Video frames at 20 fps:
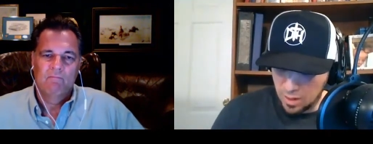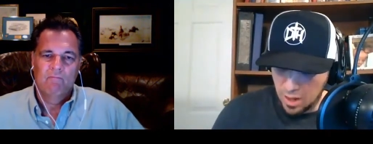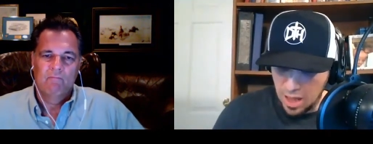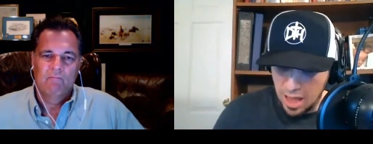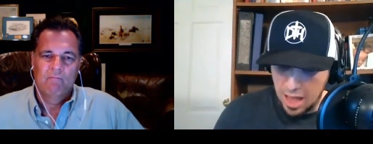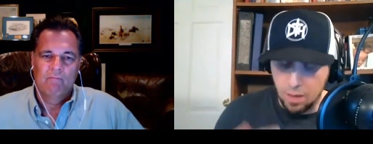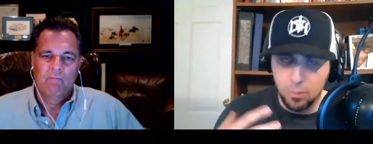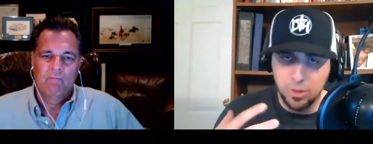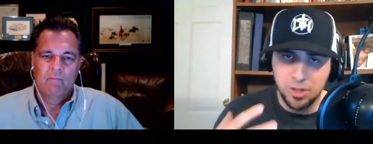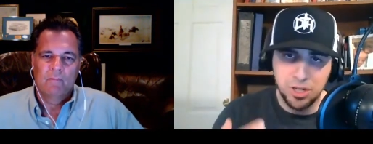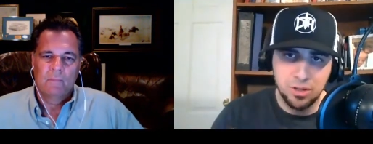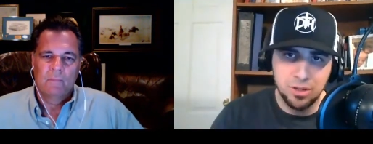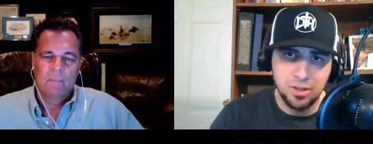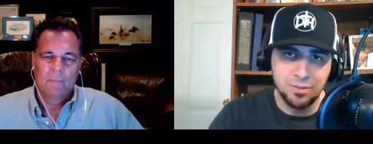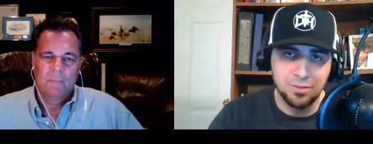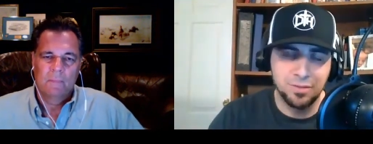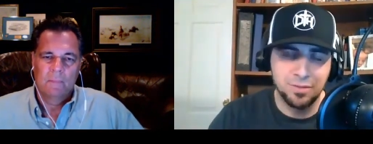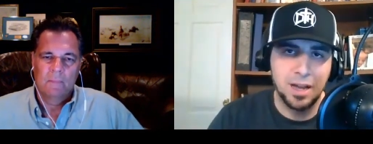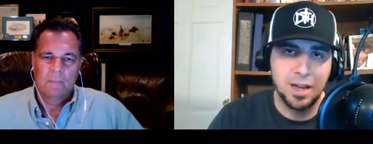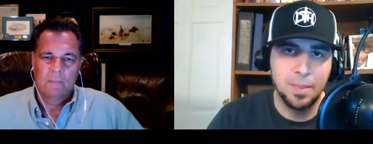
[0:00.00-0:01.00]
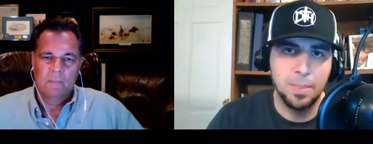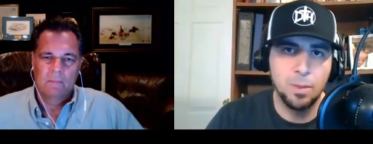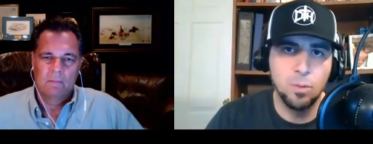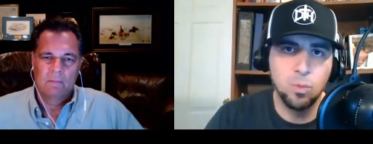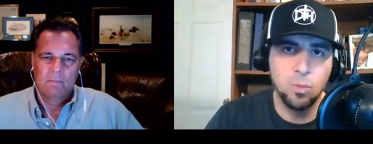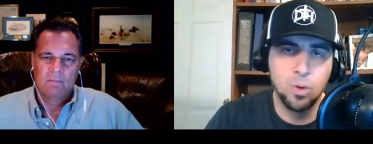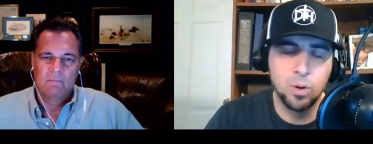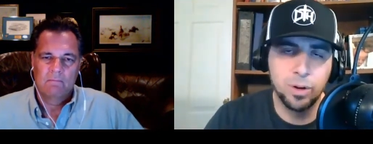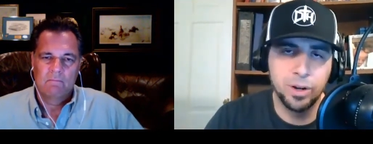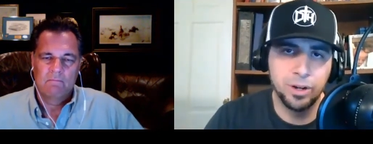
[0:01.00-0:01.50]
Speaker 1: how would you define the
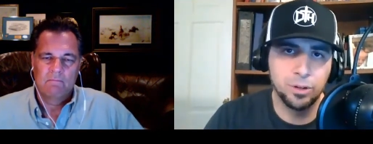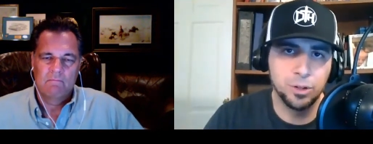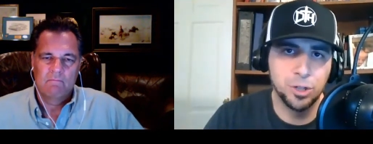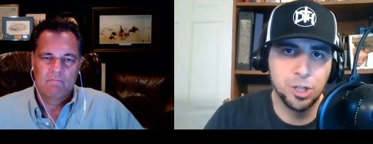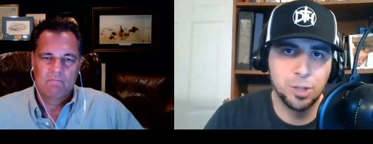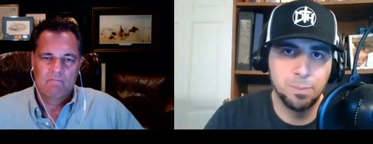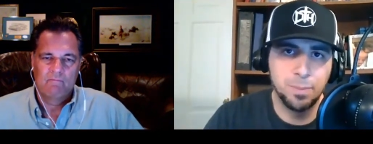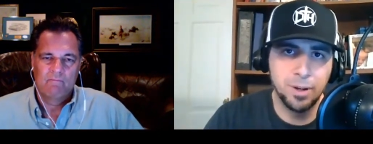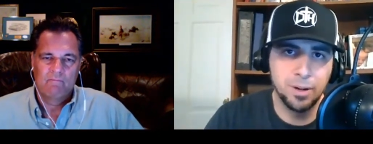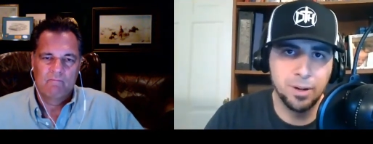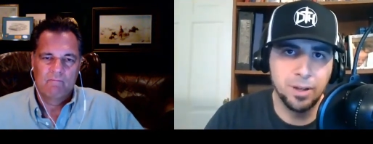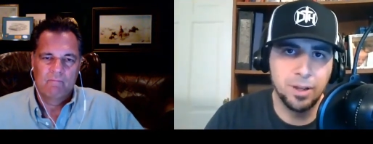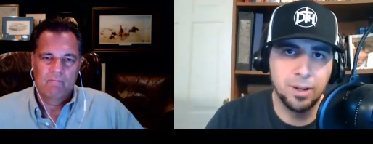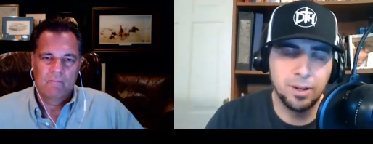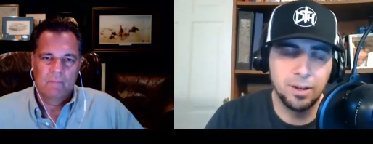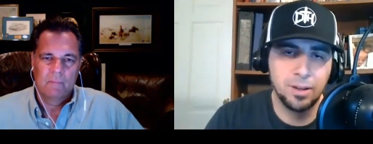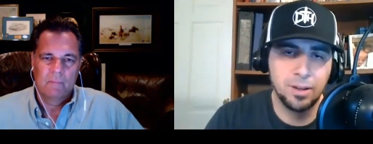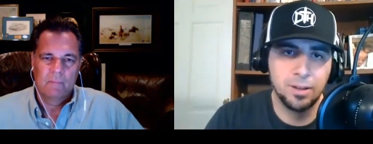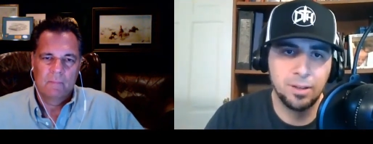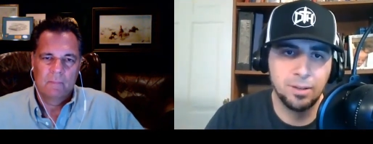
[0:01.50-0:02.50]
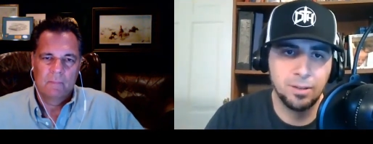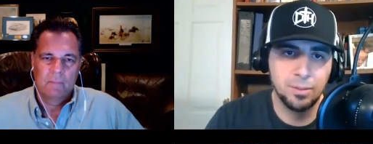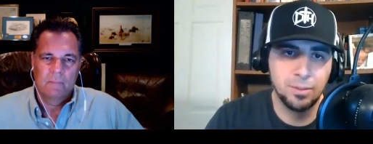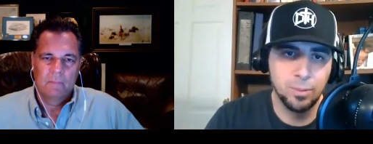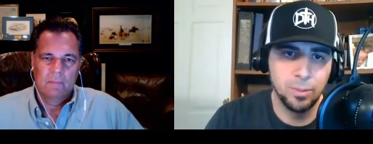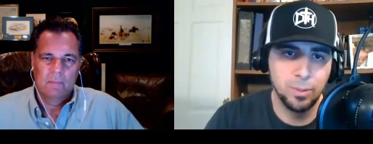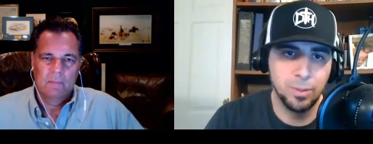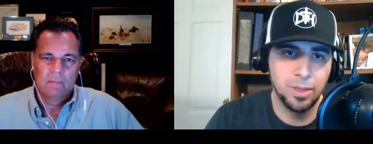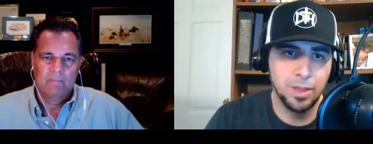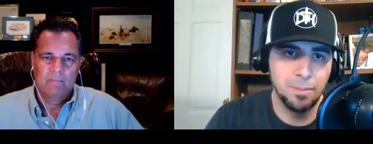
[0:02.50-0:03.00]
warrior spirit
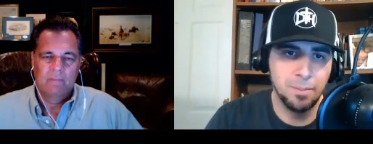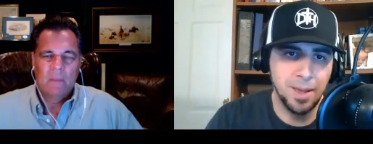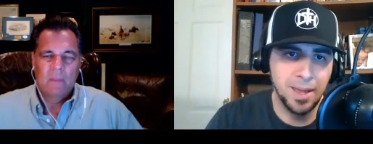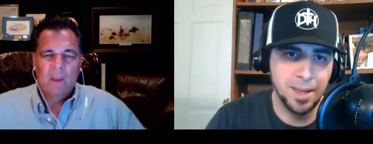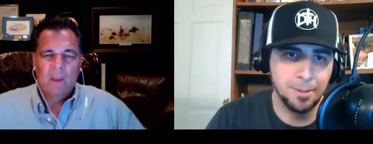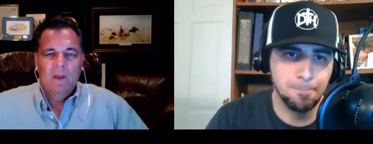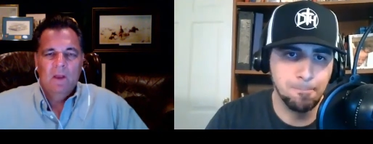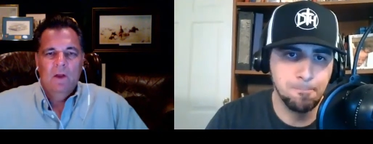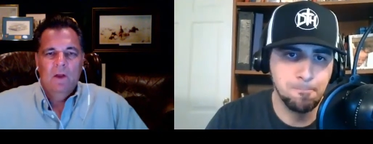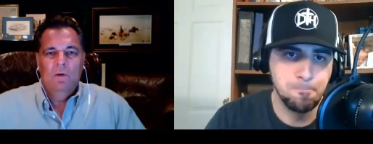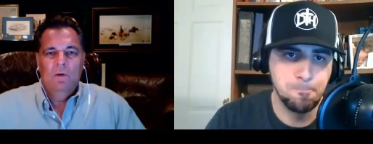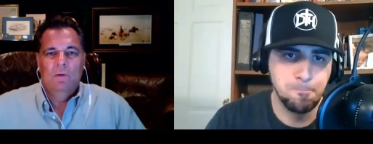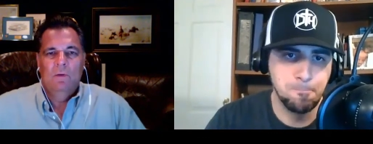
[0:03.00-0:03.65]
within man?